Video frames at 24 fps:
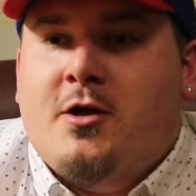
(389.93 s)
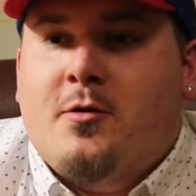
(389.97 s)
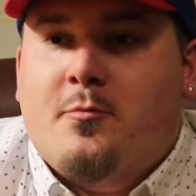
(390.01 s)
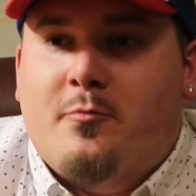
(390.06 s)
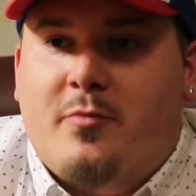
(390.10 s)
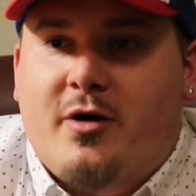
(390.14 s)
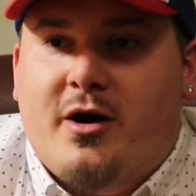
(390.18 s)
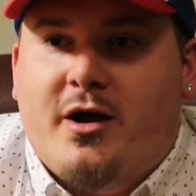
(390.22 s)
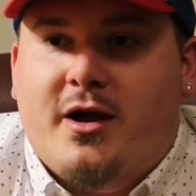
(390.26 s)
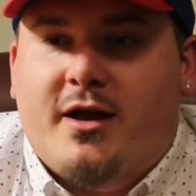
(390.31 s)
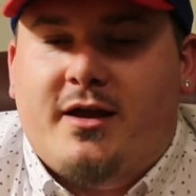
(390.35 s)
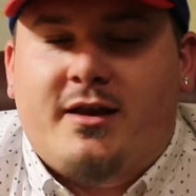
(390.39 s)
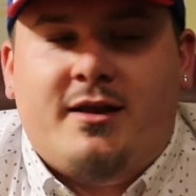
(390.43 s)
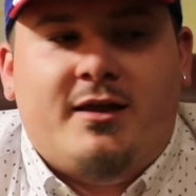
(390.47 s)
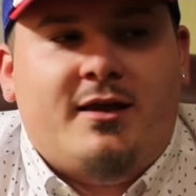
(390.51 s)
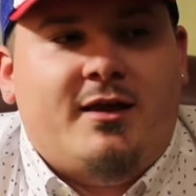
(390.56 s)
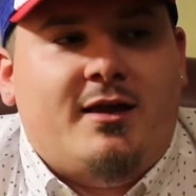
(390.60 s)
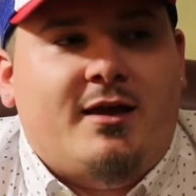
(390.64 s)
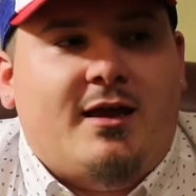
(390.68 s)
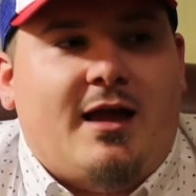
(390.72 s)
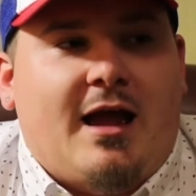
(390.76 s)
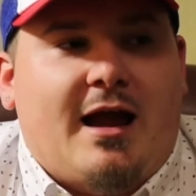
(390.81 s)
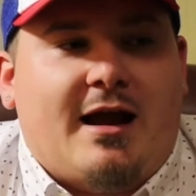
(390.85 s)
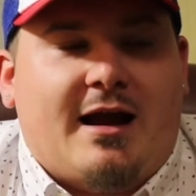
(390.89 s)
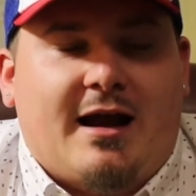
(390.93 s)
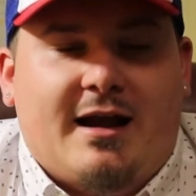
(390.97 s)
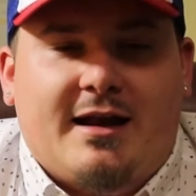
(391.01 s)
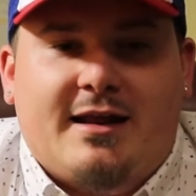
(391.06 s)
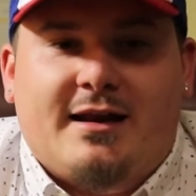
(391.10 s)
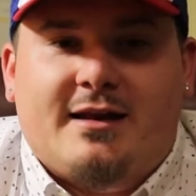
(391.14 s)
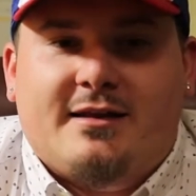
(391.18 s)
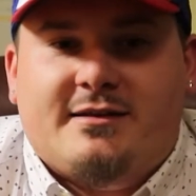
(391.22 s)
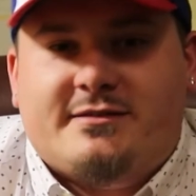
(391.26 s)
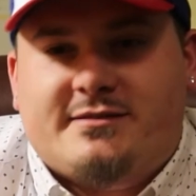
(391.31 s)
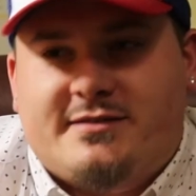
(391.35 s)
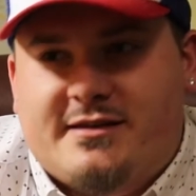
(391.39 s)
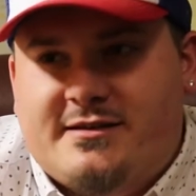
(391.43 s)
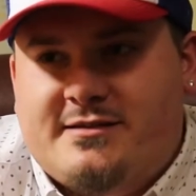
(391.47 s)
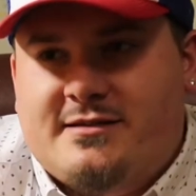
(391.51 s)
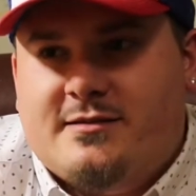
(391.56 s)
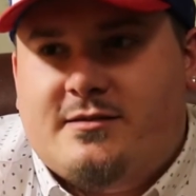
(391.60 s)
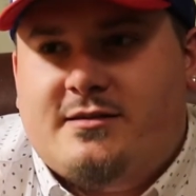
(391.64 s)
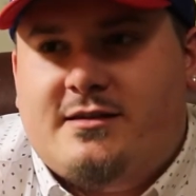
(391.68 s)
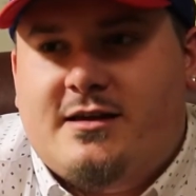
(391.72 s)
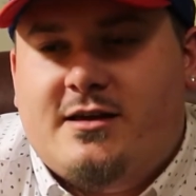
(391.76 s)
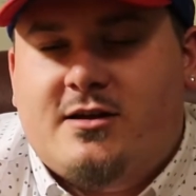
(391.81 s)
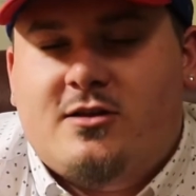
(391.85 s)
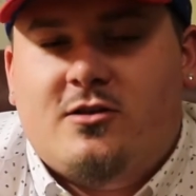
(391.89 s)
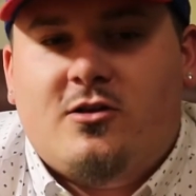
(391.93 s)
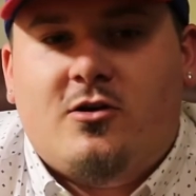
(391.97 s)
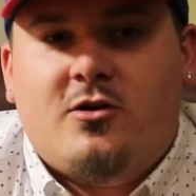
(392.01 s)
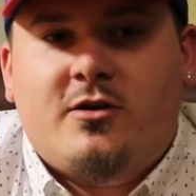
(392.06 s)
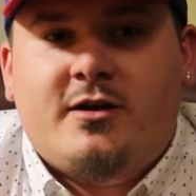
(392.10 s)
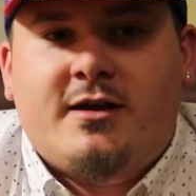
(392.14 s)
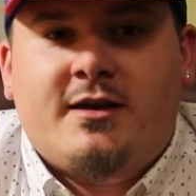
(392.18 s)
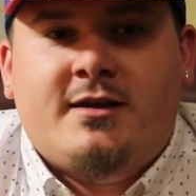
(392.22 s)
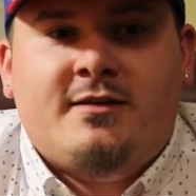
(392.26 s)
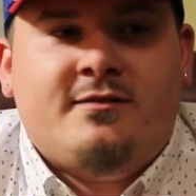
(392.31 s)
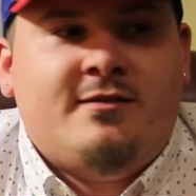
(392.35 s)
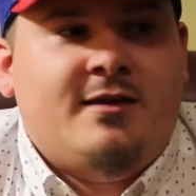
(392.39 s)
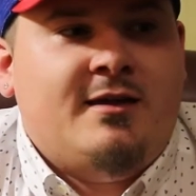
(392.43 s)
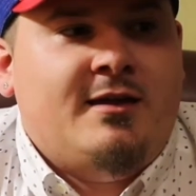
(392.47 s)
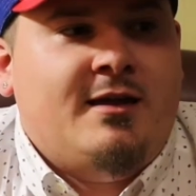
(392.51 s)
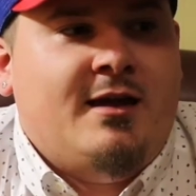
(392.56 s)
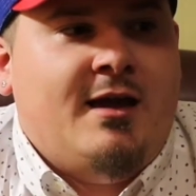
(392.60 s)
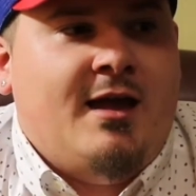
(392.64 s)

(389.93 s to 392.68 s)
But I got a decent deal on it,